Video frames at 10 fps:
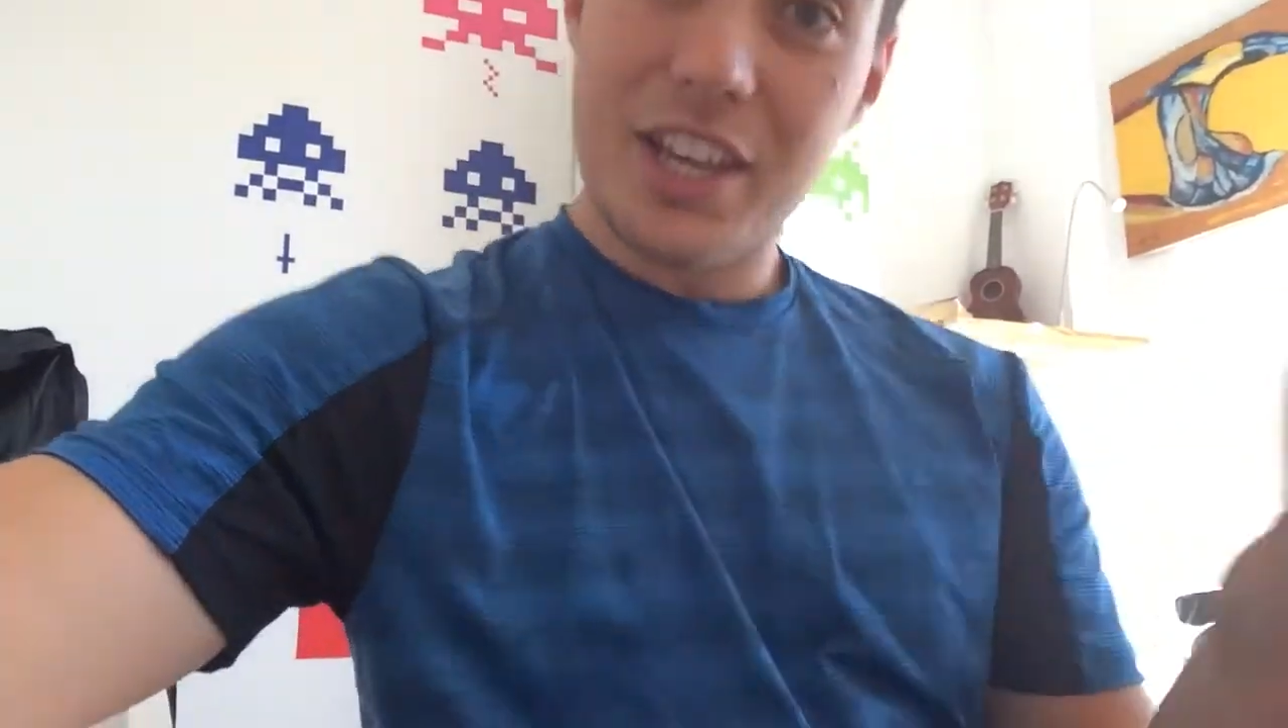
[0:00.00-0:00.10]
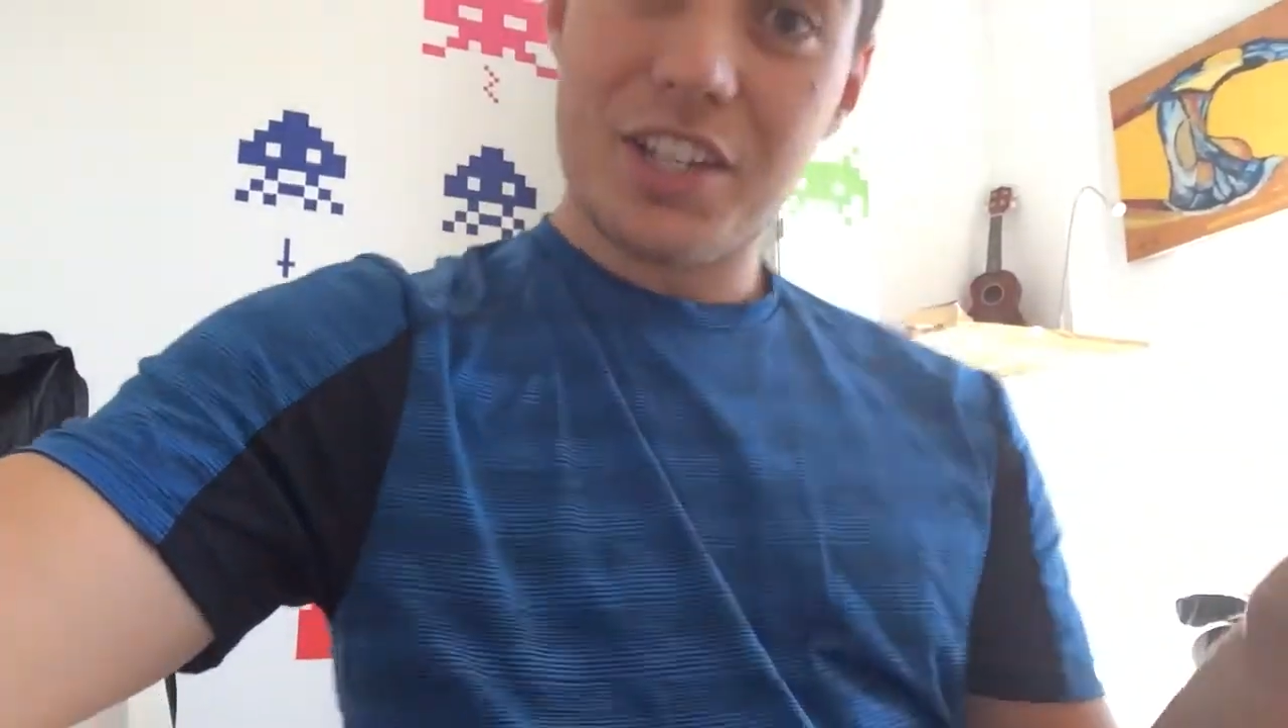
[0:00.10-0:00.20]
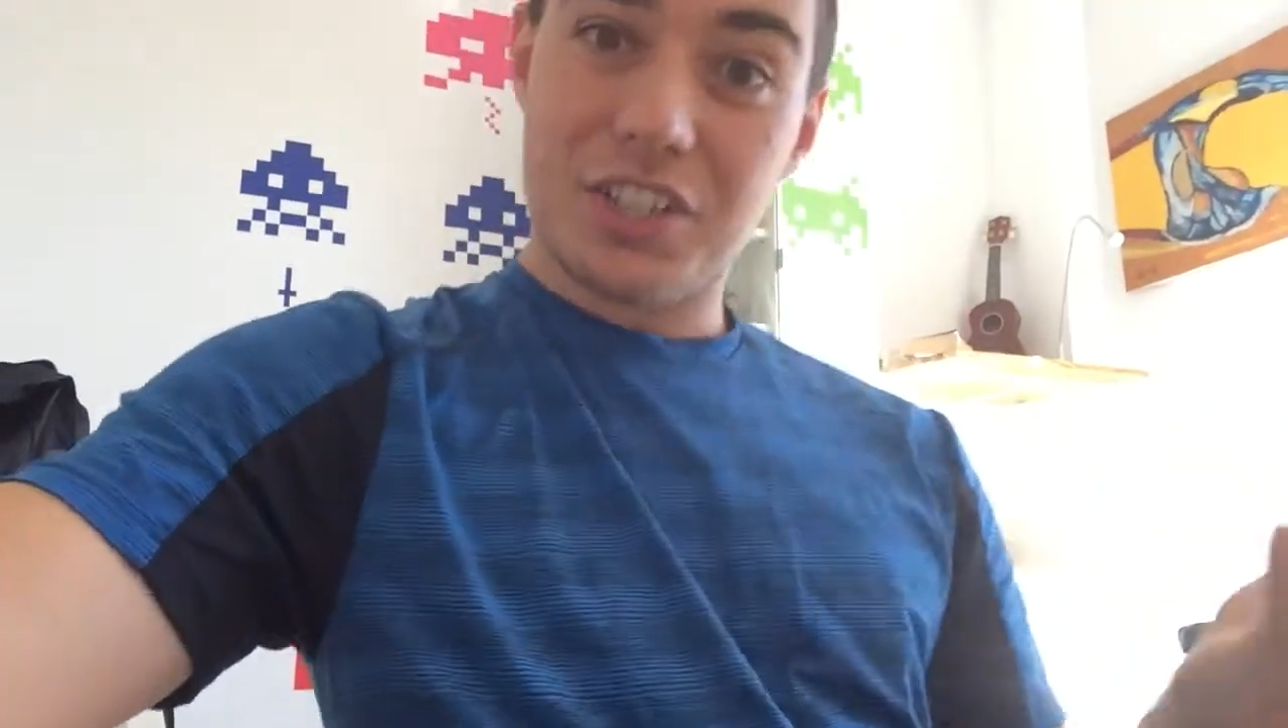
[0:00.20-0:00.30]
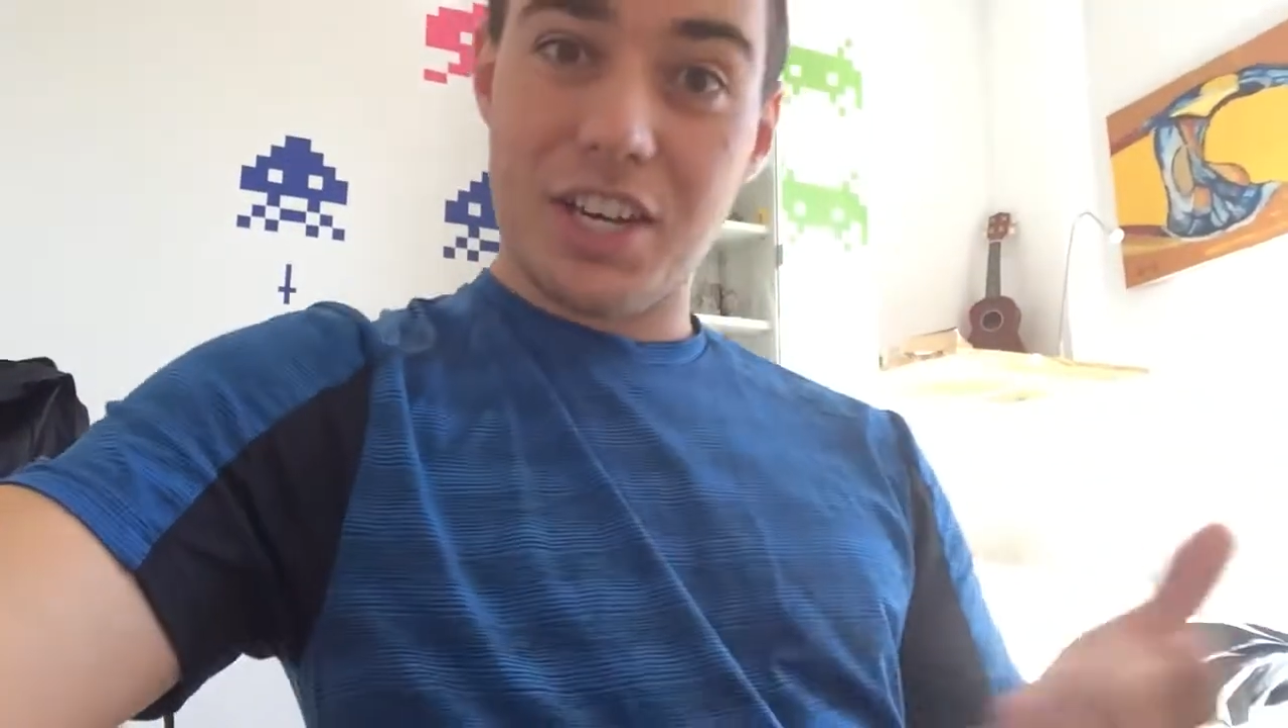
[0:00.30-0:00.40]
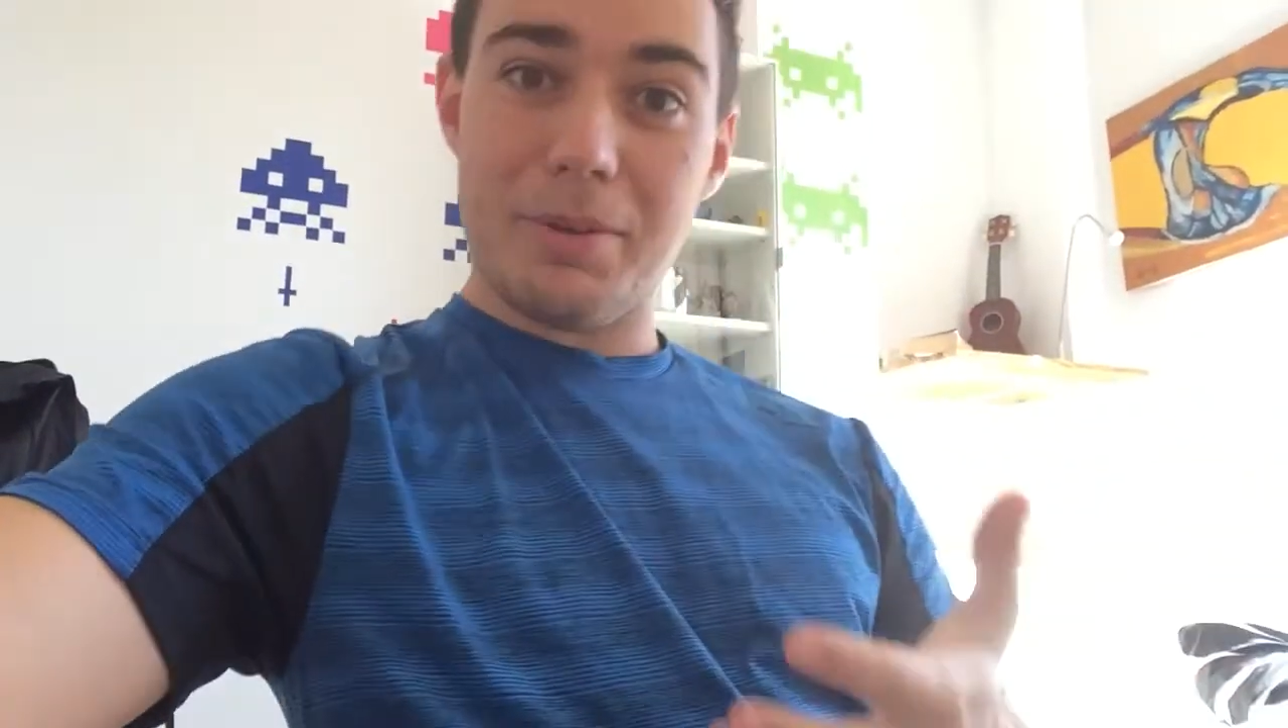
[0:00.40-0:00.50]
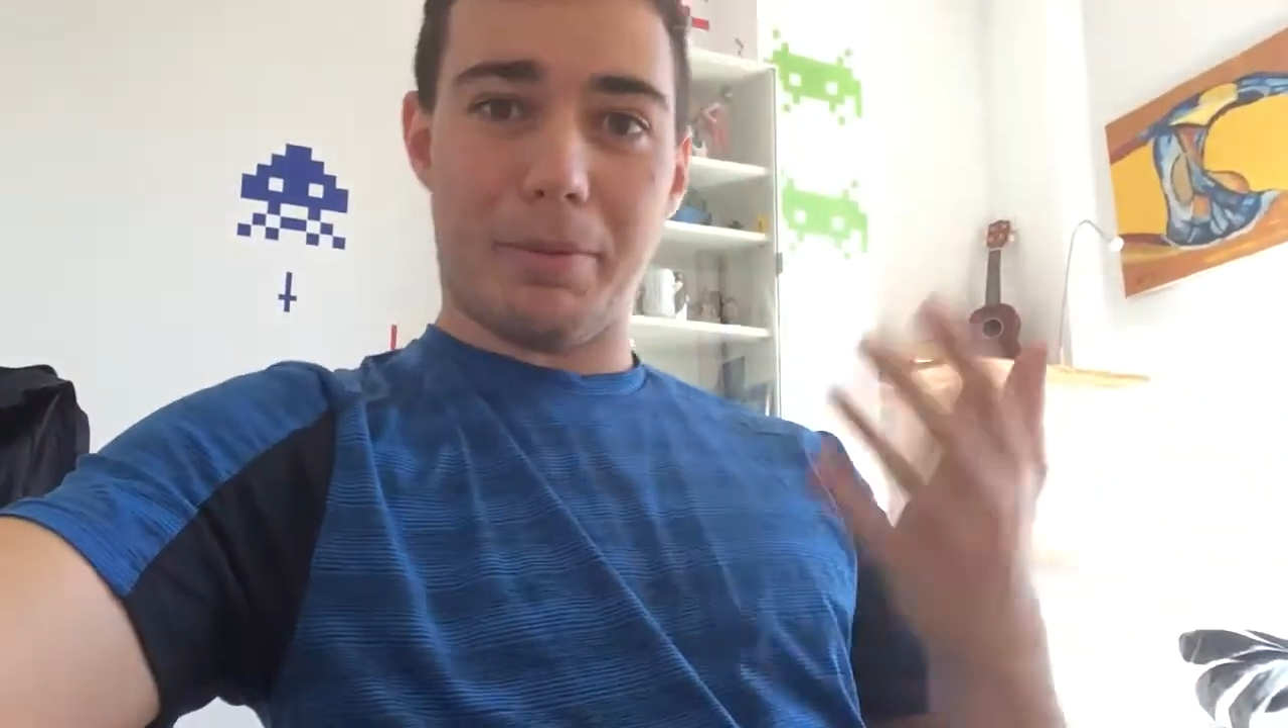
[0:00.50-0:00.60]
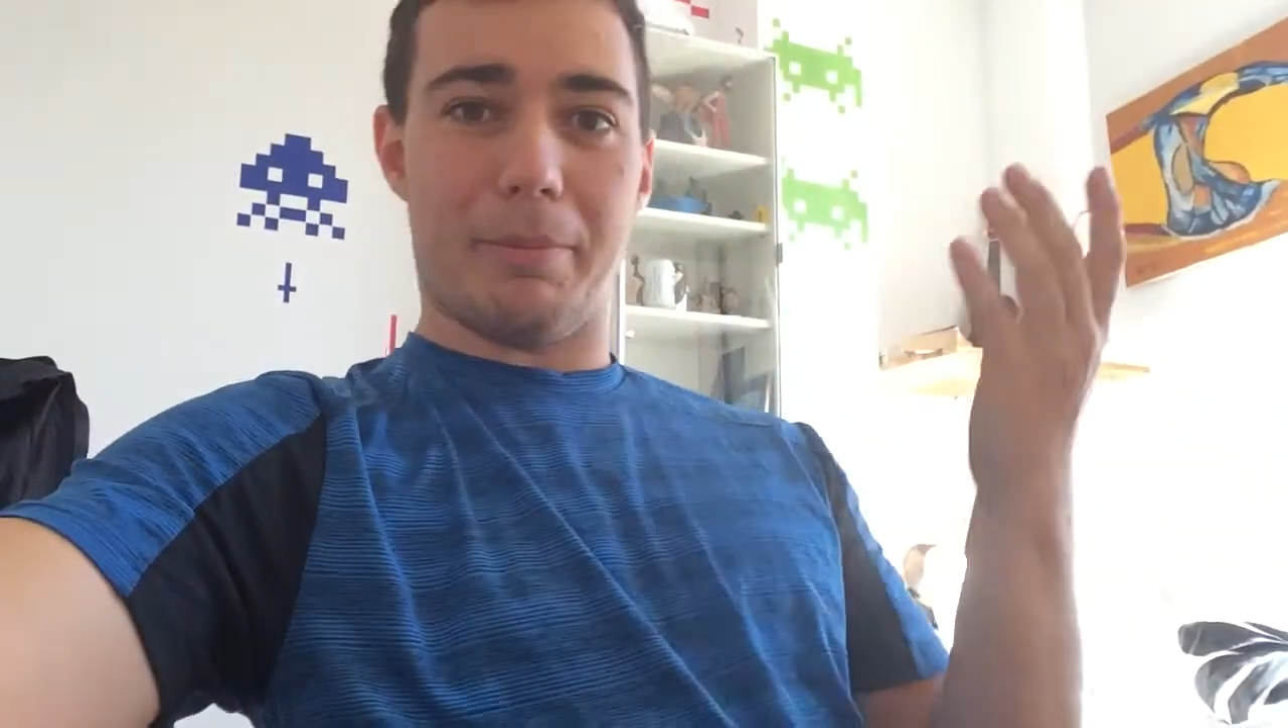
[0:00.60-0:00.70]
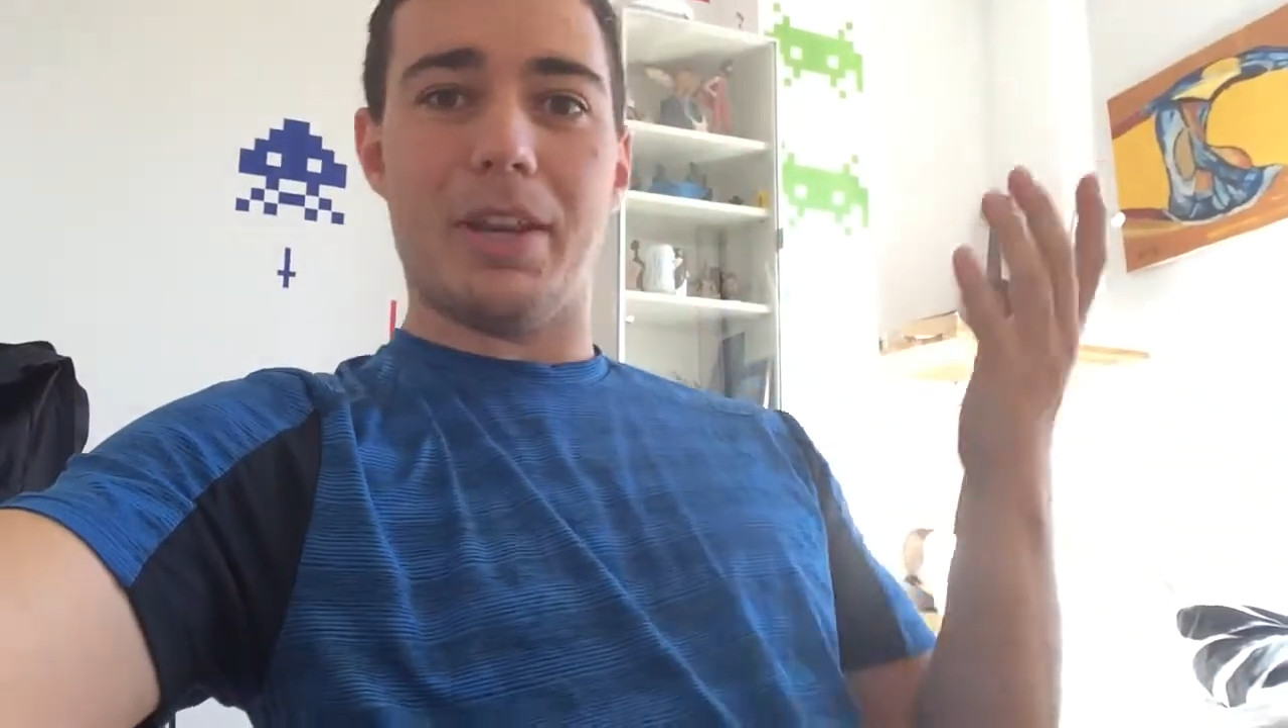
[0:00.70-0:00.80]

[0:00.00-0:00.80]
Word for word: sheep, and